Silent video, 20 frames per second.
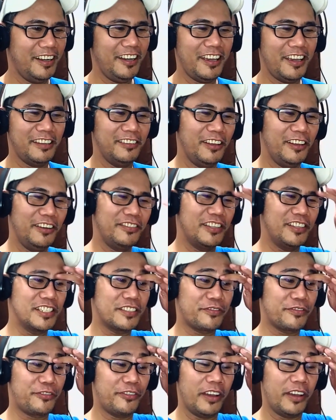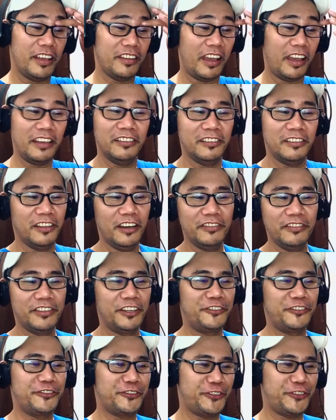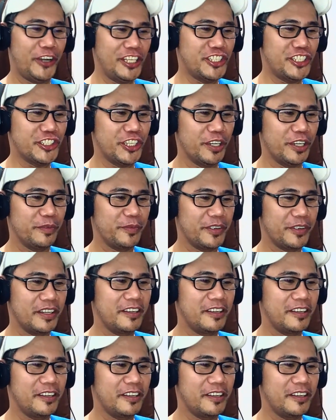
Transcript: I love this. I love their friendship.